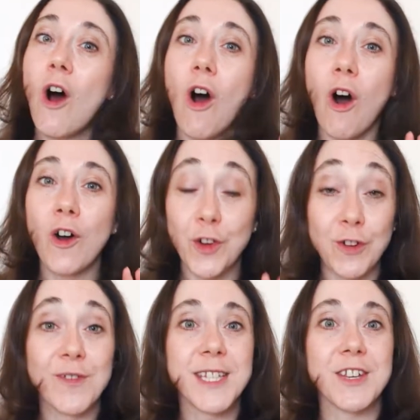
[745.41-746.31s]
on
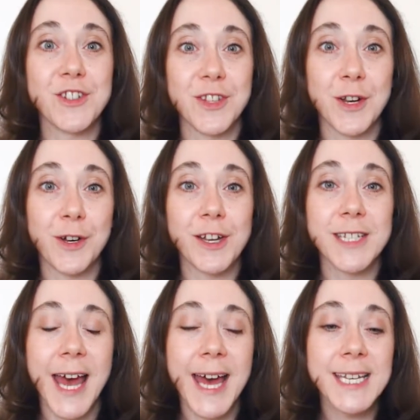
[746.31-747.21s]
conversation, then I'll go
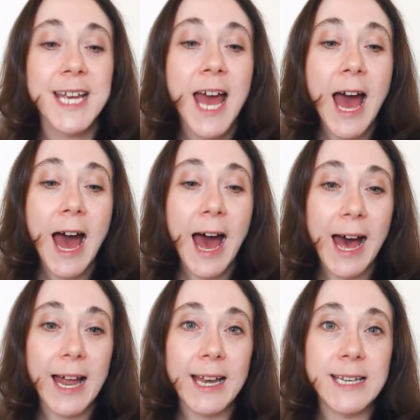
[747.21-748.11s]
to Ed.
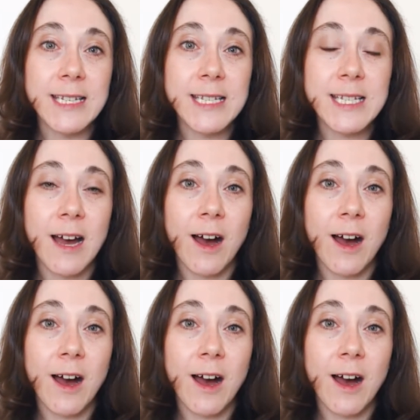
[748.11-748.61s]
And